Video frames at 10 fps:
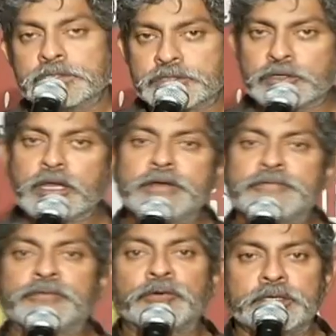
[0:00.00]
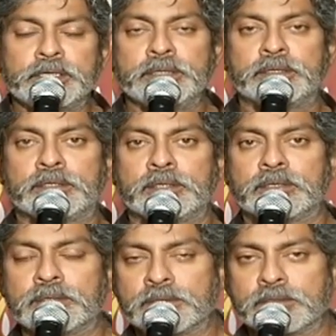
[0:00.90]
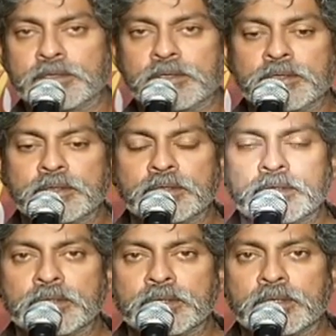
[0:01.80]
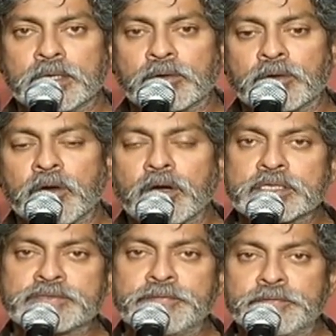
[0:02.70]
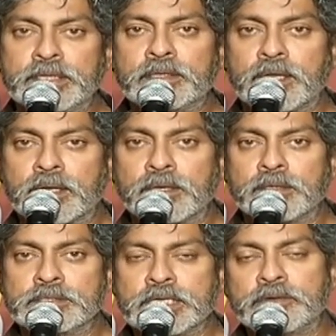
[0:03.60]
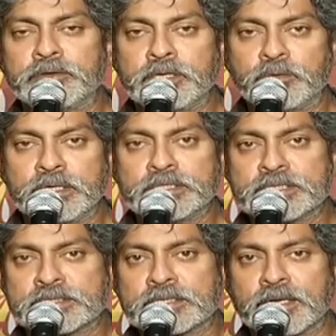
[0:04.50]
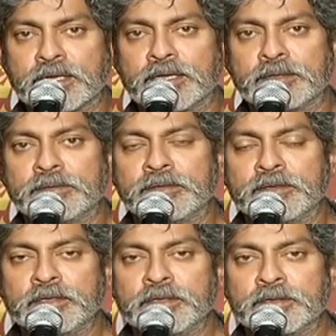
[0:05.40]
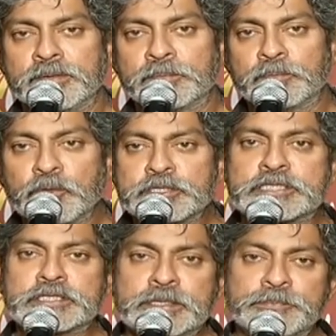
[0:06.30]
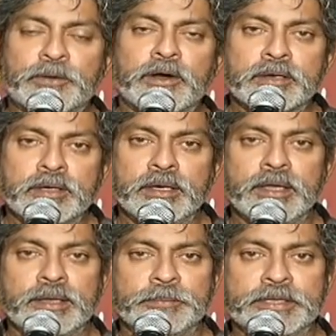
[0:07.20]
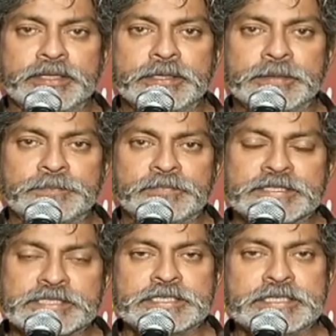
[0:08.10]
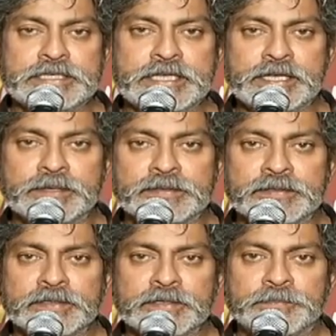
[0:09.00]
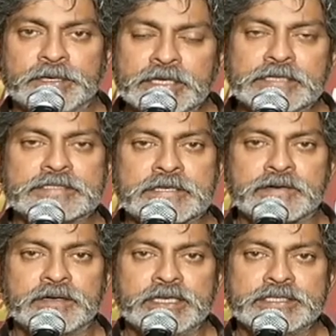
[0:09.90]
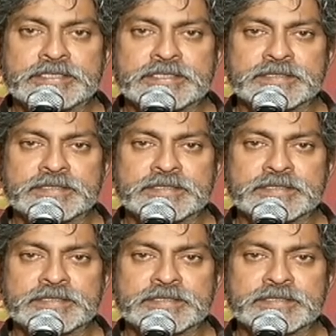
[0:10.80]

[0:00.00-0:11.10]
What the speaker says: July 14th. Like August 15th laga, January 26th laga. Most important day ayipindi. It's a D-Day. Patel sir release.